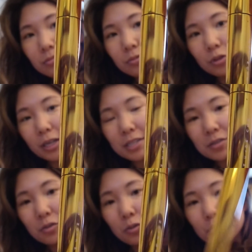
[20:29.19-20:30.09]
or I guess
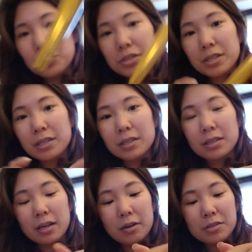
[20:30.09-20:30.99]
gold
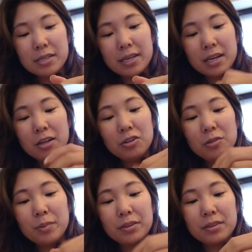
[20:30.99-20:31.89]
outside color,
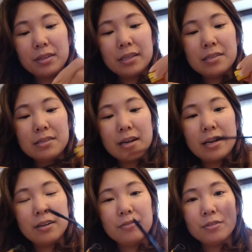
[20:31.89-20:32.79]
but the inside
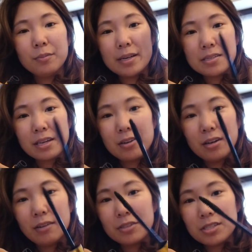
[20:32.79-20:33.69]
of the mascara
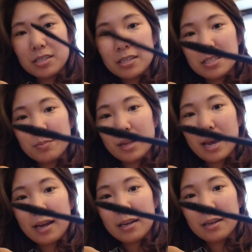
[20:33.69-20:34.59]
obviously is
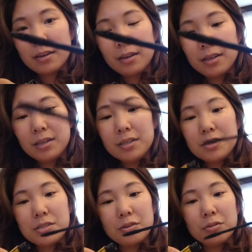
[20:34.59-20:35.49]
black.
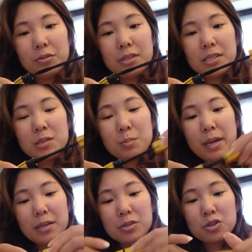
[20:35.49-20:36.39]
So this
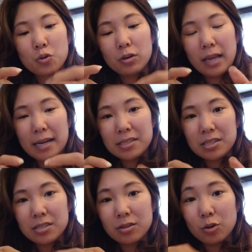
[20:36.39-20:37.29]
makes short
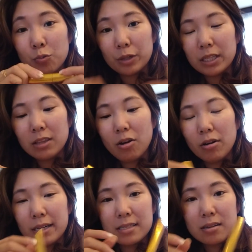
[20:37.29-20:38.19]
lashes look really
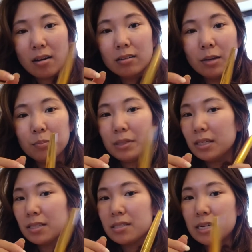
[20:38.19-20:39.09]
long. It's not clumpy,
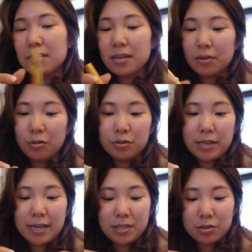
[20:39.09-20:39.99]
it stays on all
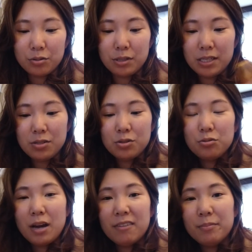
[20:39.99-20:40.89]
day. So these two
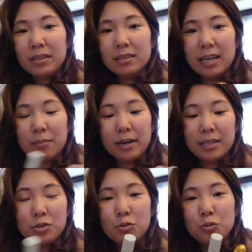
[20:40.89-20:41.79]
have been like my
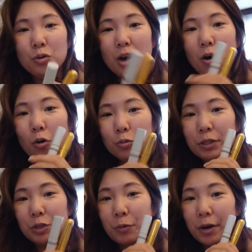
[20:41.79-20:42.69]
two holy
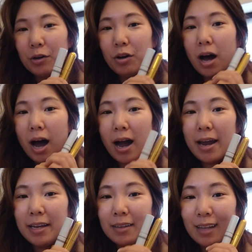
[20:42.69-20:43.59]
grail
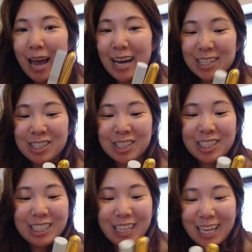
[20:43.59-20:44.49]
eyelash
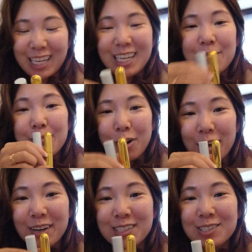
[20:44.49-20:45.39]
like
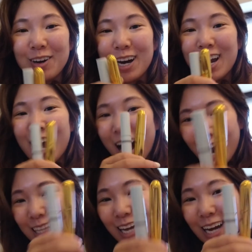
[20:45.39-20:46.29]
products, so I
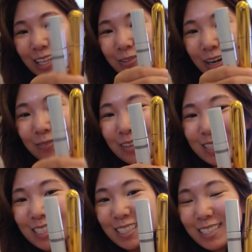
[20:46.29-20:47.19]
highly recommend
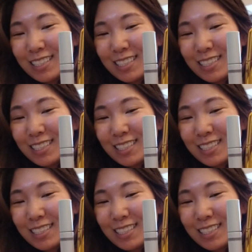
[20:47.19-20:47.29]
these.